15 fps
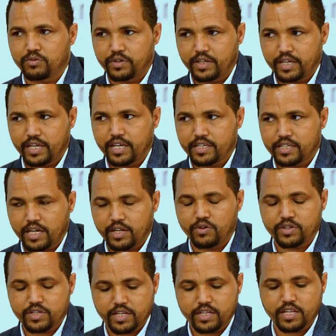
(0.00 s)
to engage
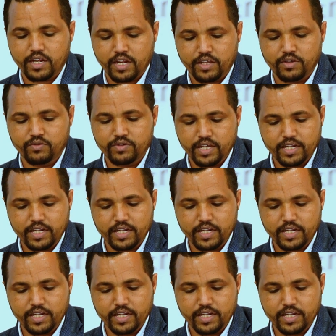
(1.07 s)
adolescent and the youth